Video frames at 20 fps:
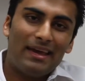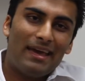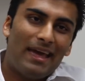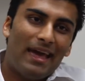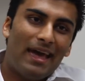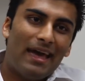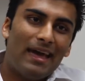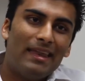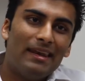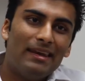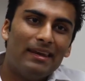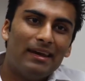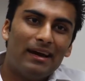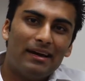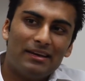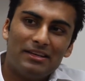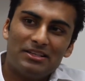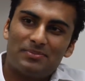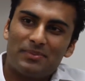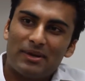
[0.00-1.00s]
And
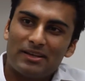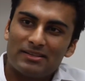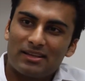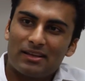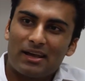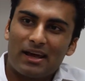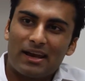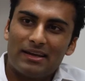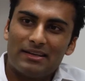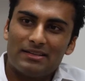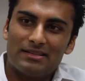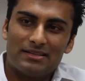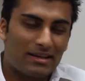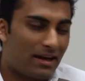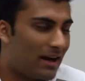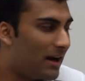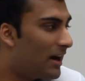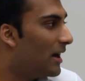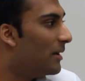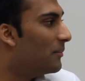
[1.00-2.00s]
he spends a lot of his
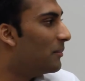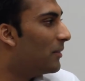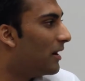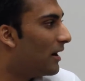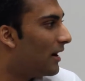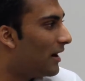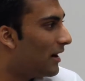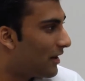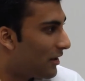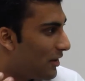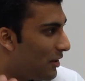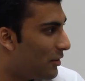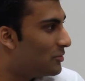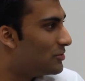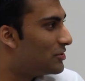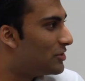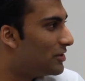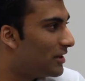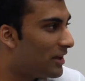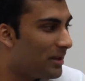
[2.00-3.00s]
time
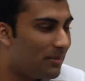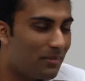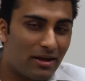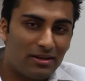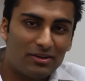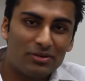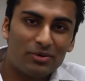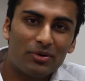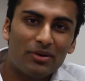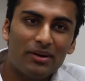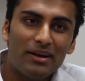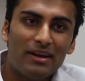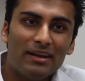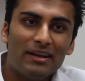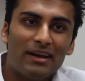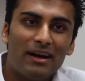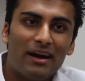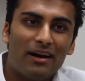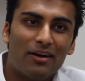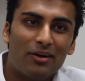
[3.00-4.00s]
coaching and
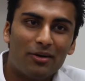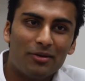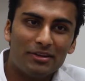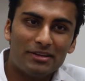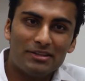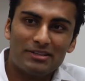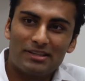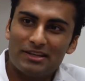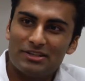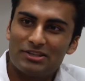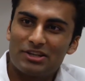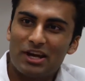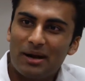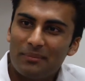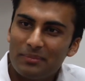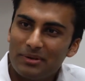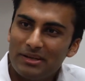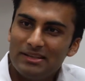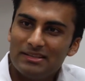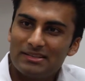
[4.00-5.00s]
mentoring early stage
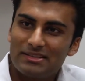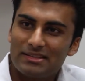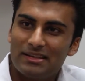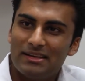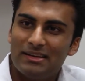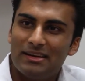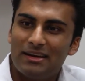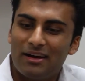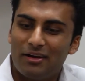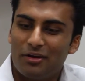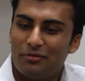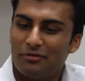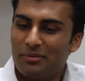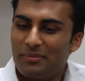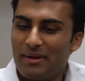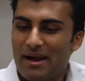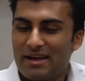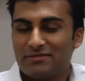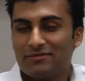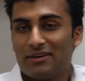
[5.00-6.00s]
companies. And over the
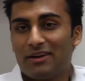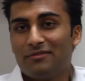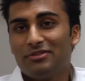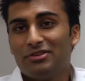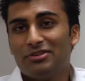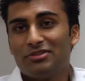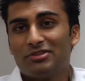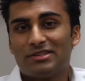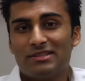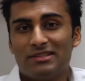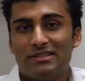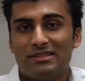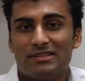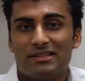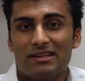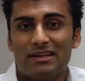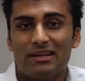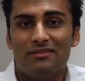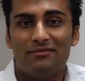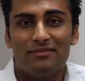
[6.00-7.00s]
past 5 years, he's
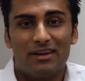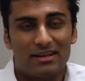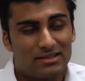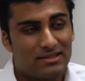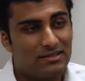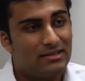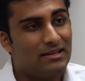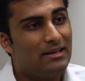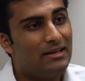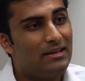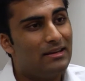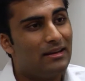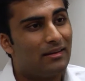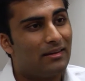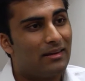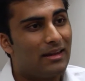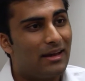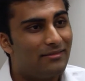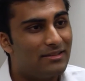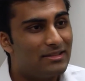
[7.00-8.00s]
invested in
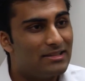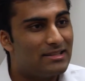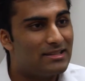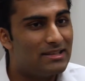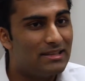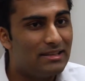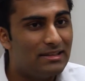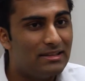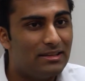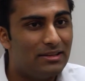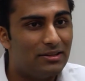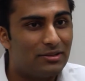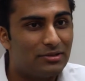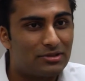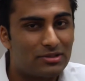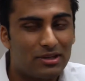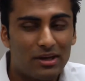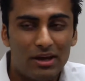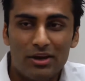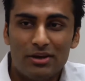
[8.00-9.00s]
11 seed
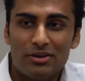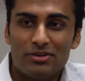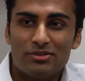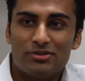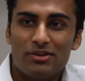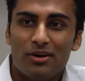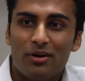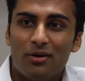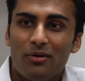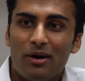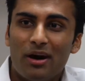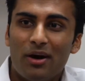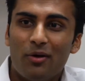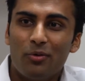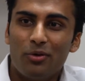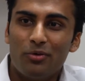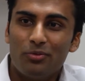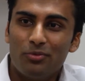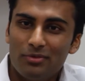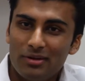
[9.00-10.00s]
deals. So
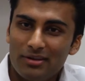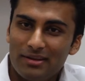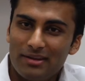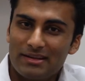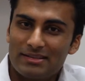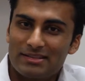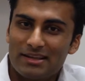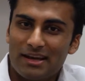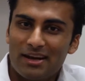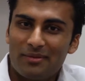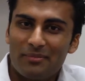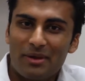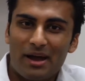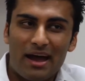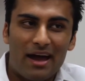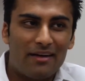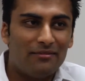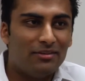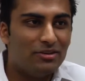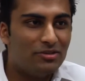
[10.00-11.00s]
we're really excited about
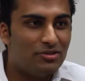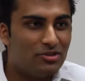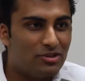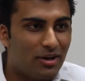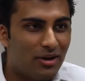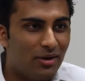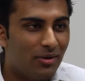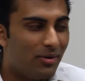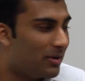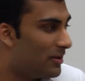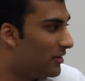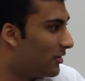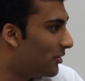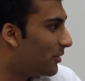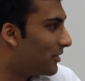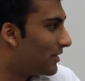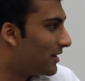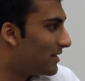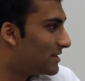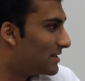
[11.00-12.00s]
having Joe here
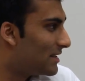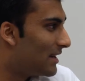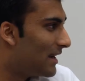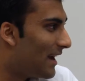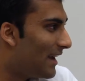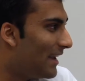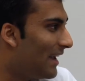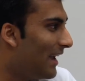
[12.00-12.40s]
with us today.